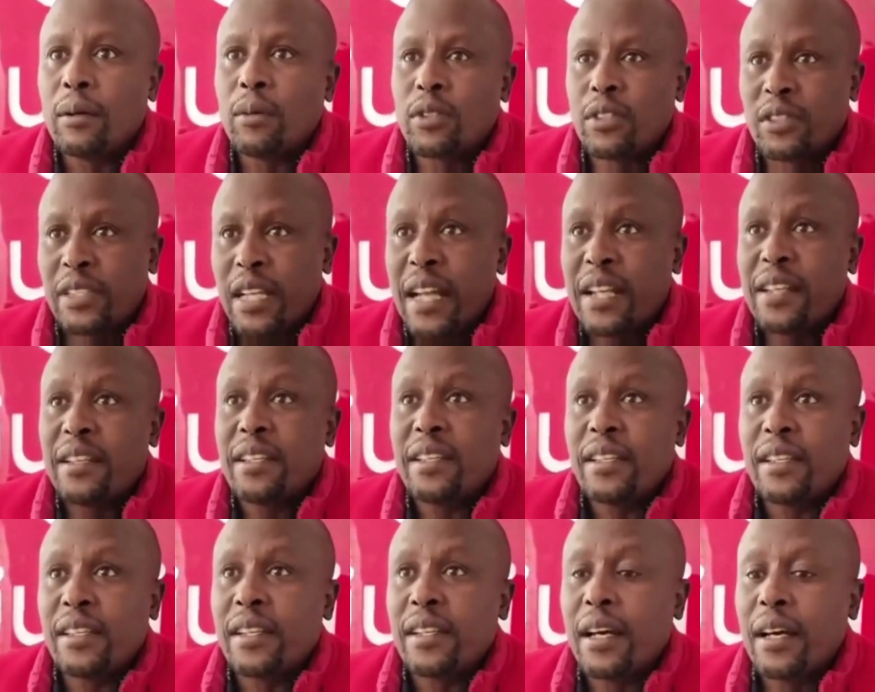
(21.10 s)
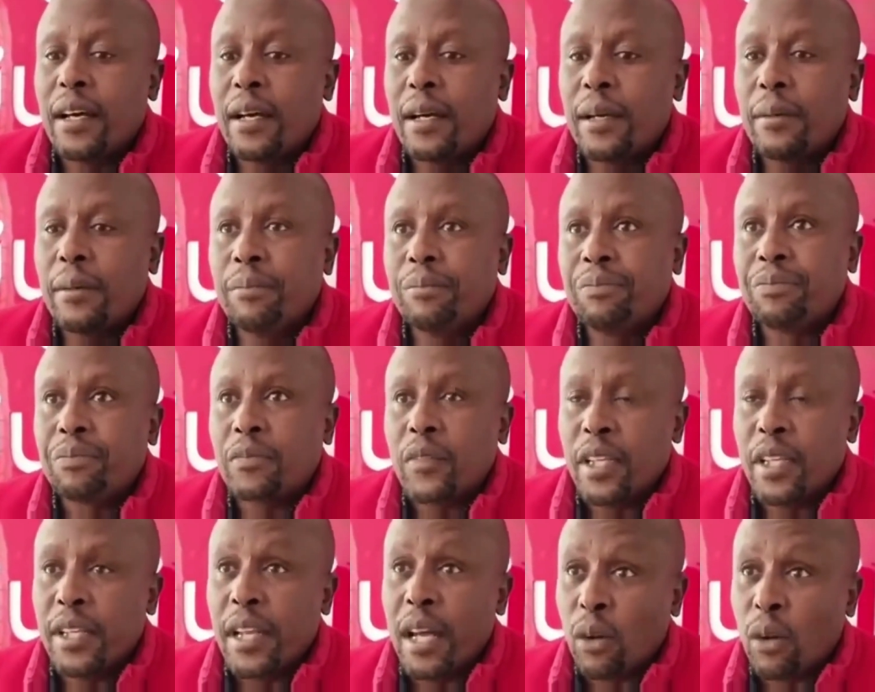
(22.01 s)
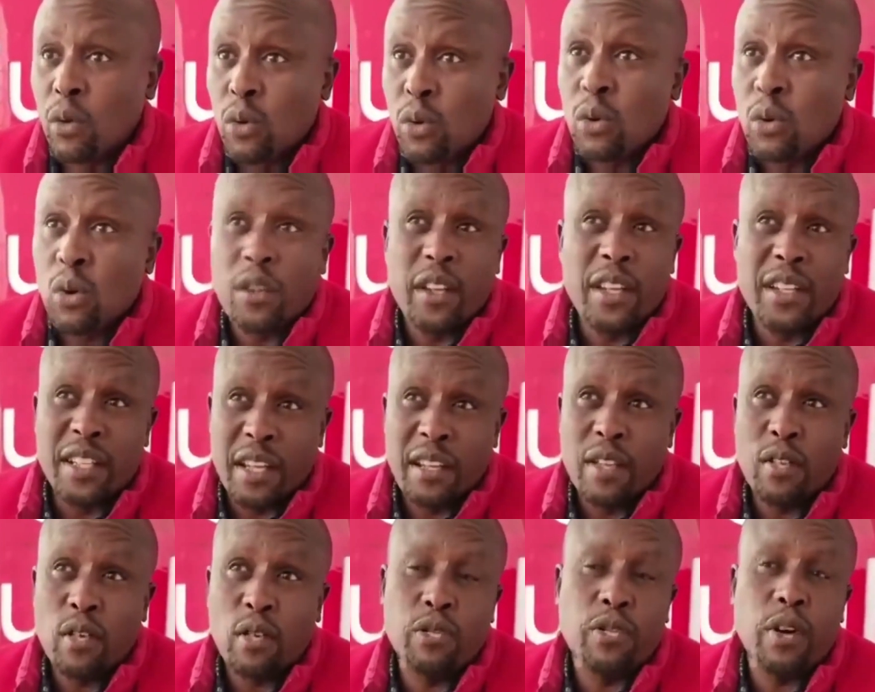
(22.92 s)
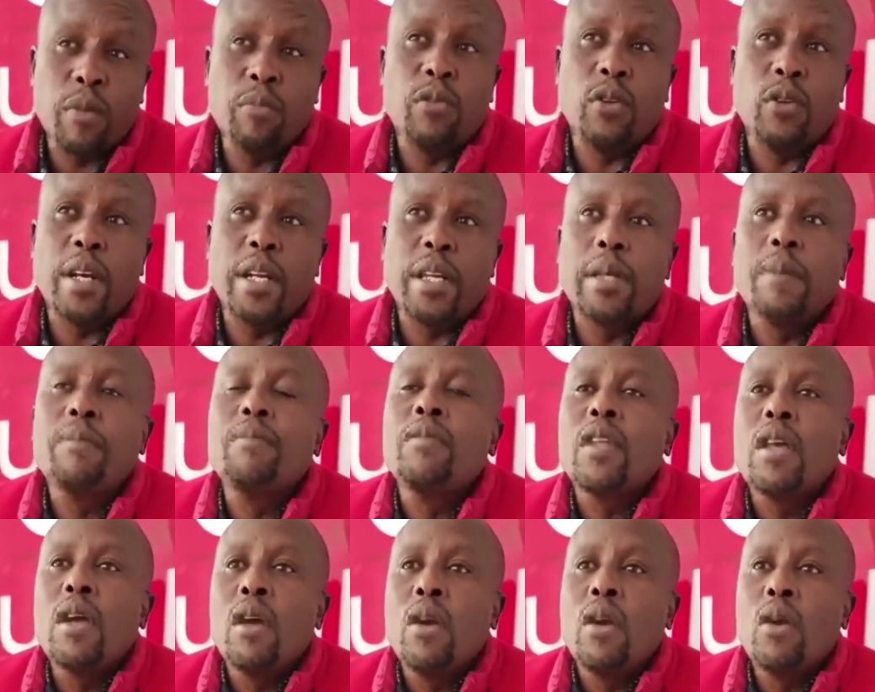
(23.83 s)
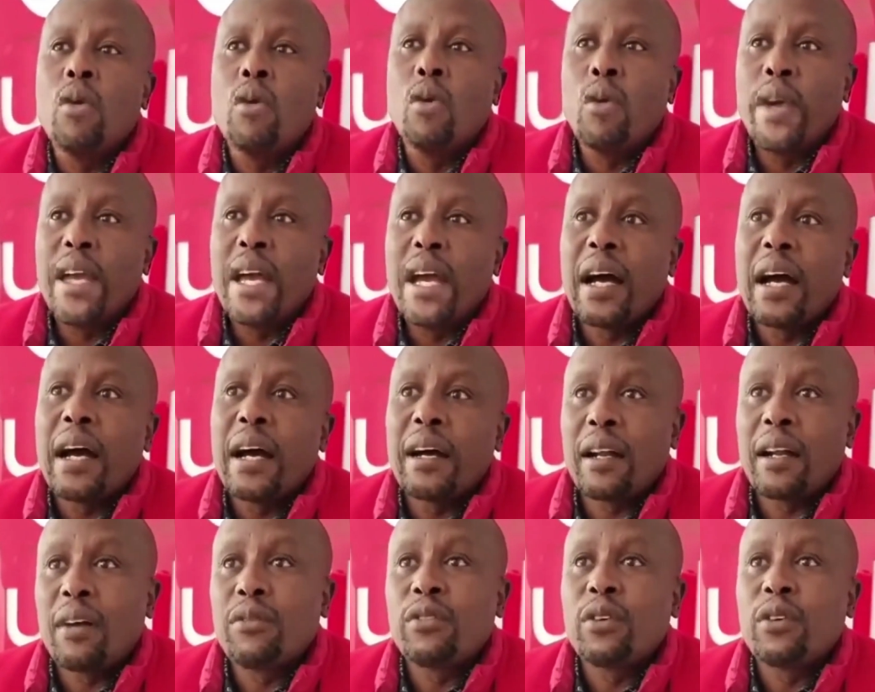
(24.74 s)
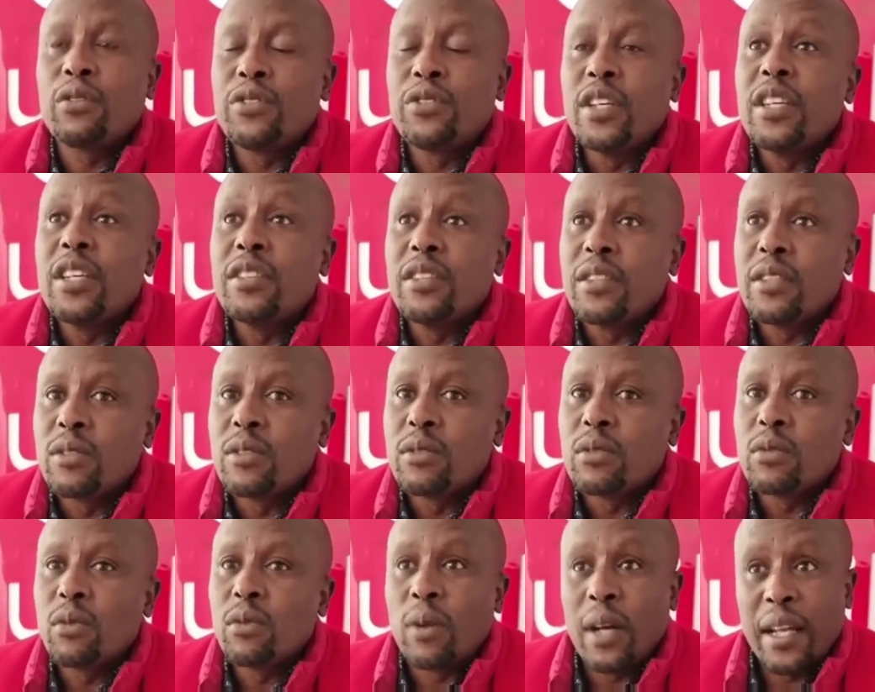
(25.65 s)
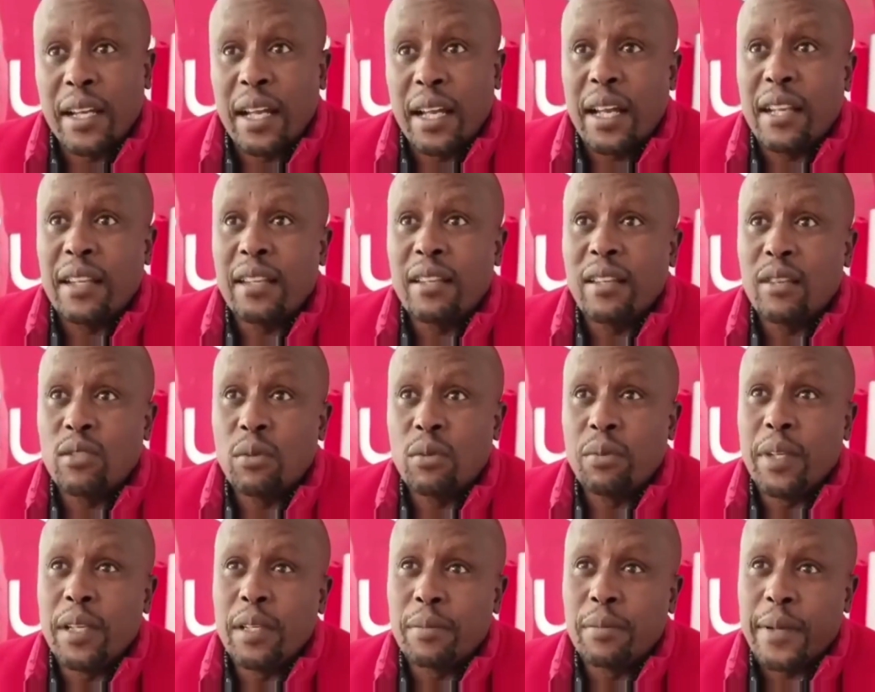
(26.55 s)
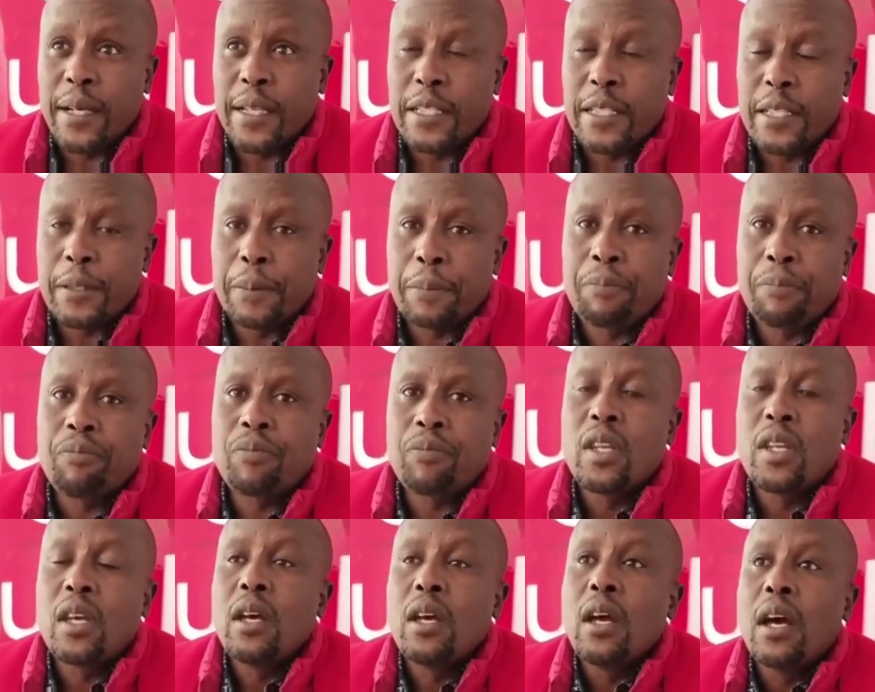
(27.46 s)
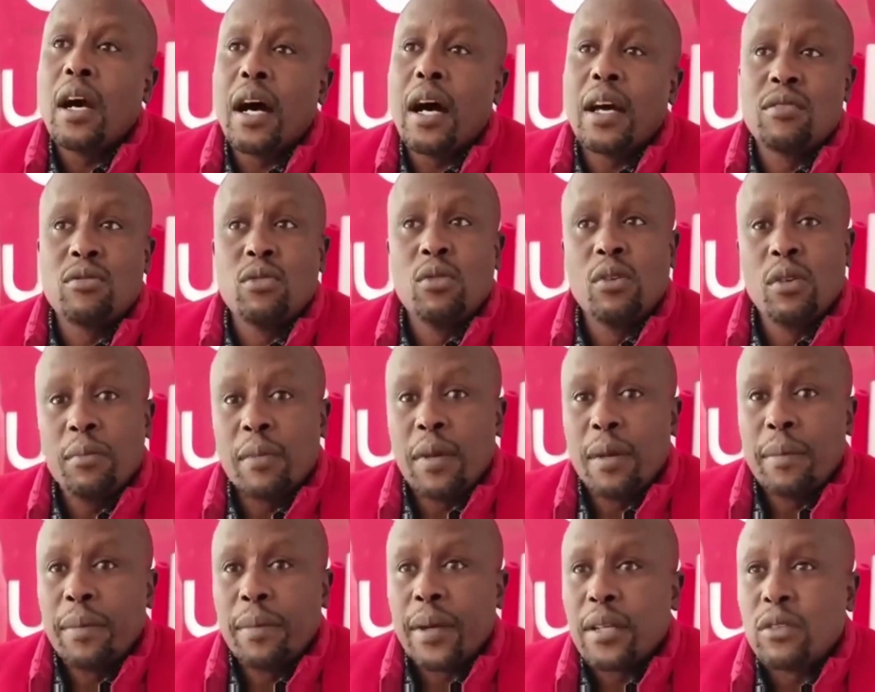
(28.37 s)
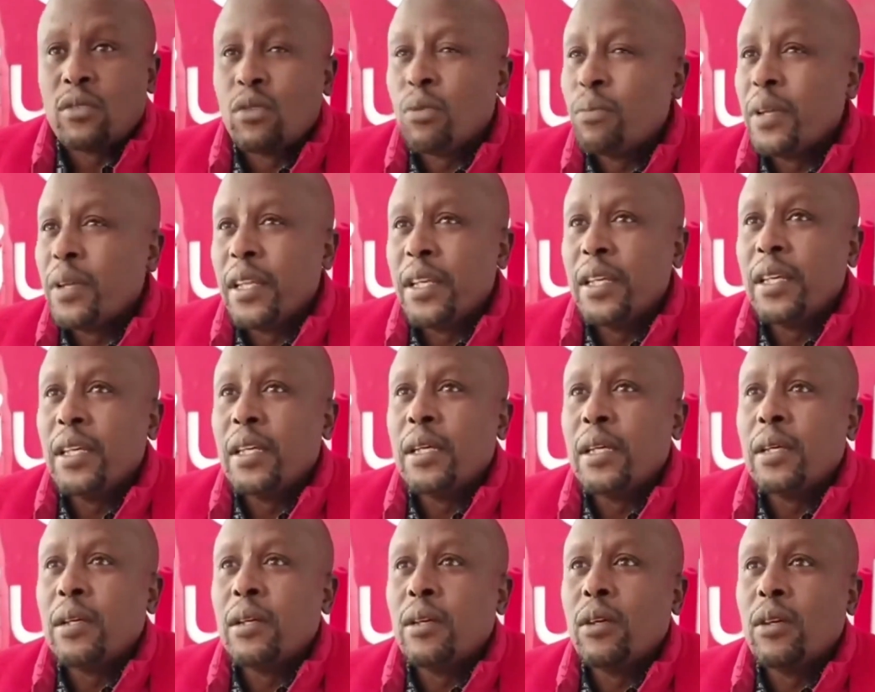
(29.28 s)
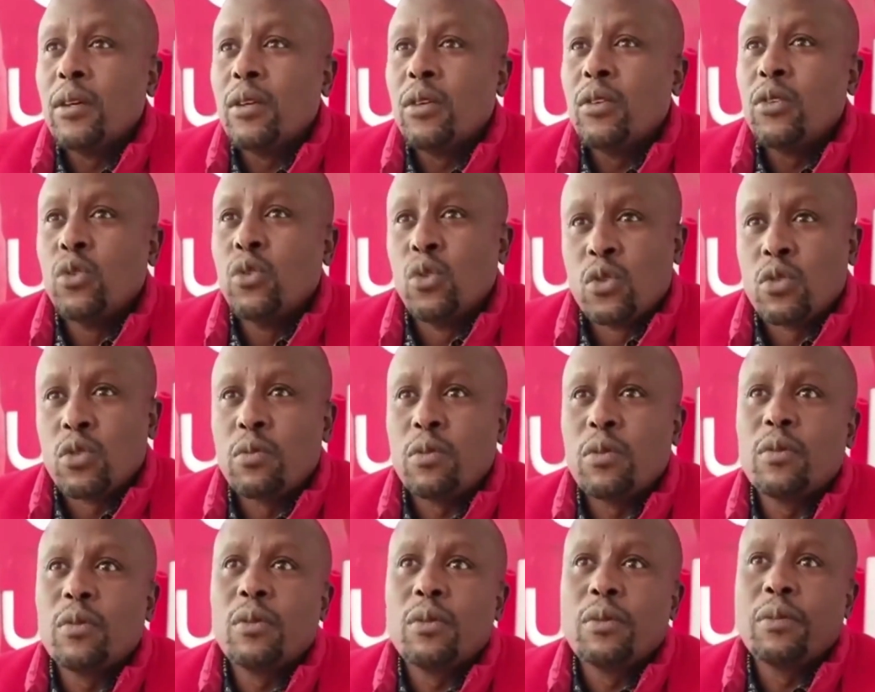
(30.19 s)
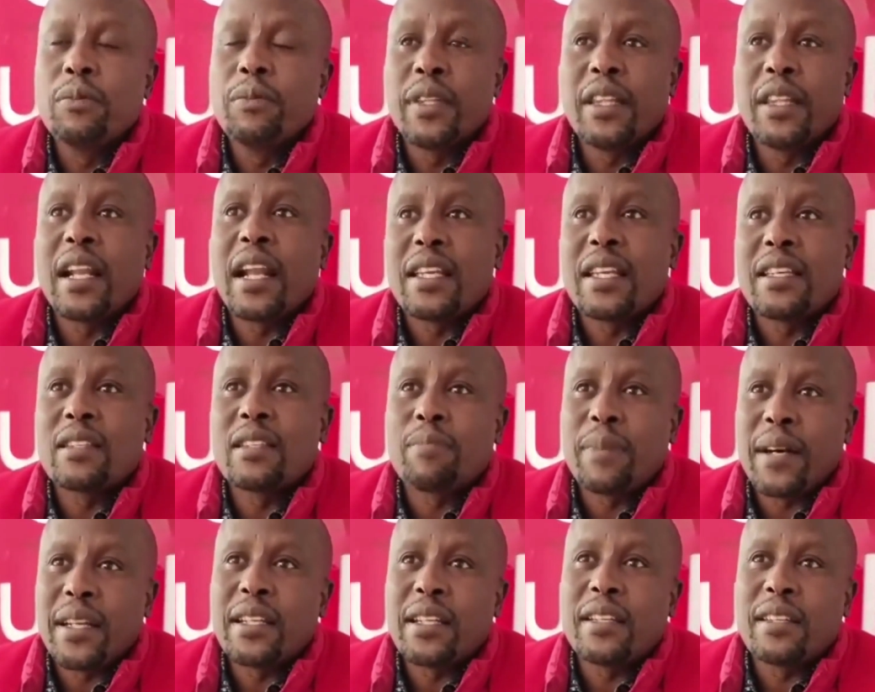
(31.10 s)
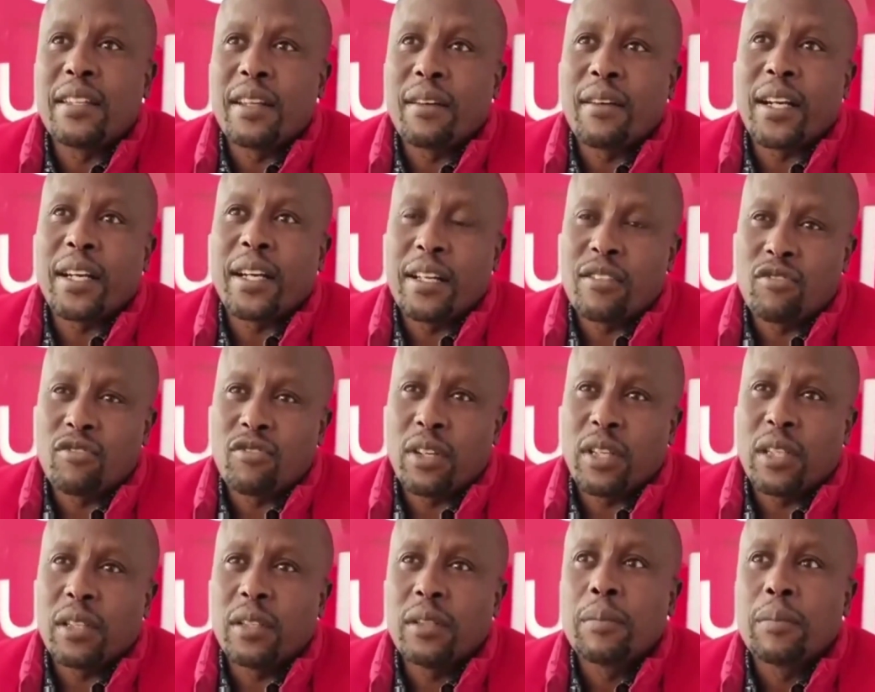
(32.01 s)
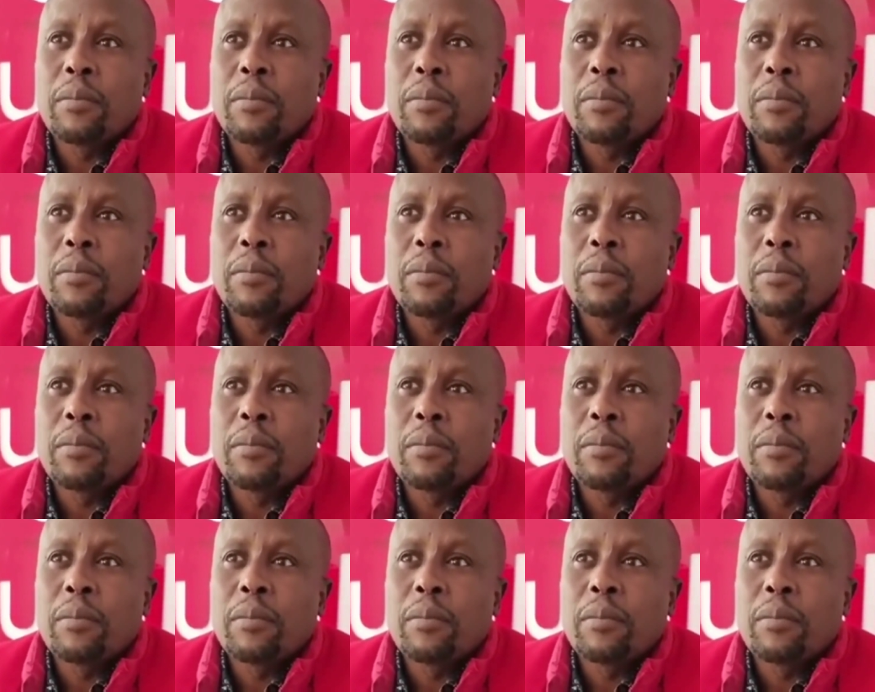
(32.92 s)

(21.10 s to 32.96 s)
was done in Nakuru on the 10th of February, where a raft of changes were done in the Jubilee Party. As you remember, Jubilee used to be the largest party in our country.